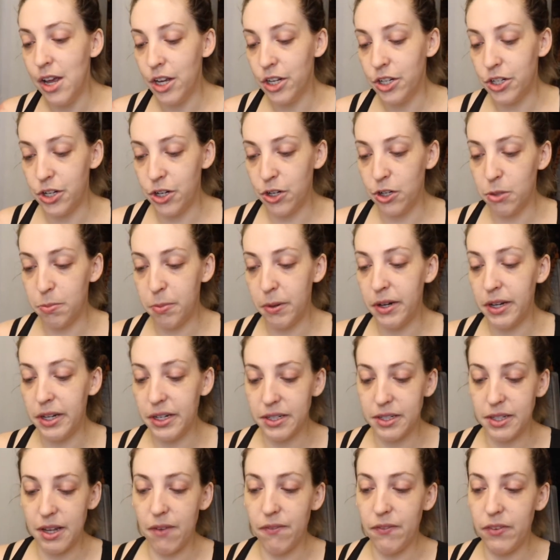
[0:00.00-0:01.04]
So you're spending
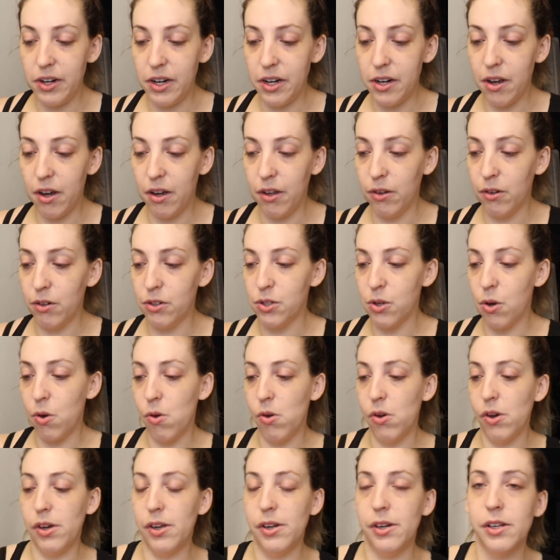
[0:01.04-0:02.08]
$70
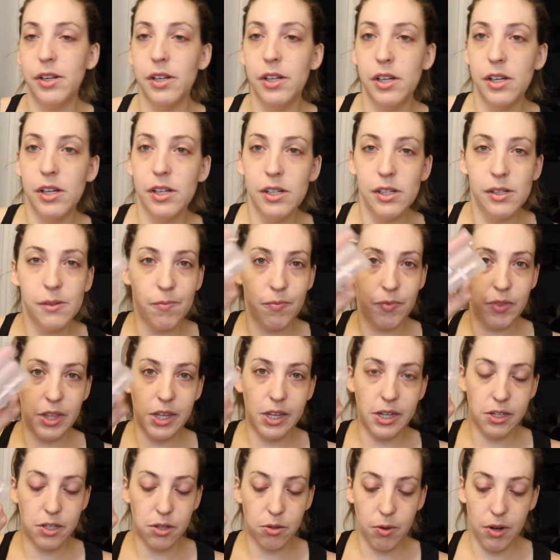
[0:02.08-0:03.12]
on
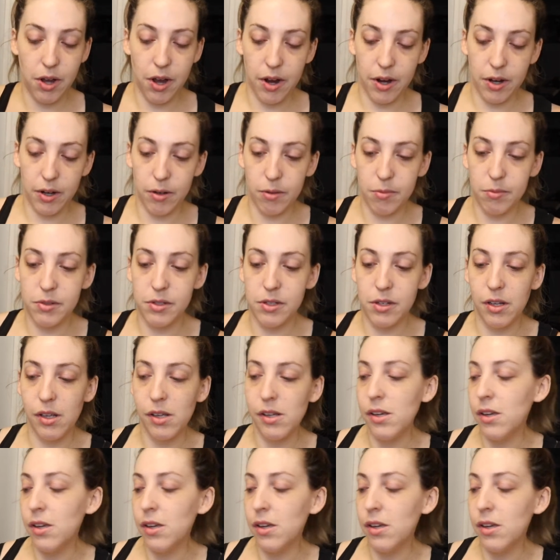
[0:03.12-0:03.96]
these three items.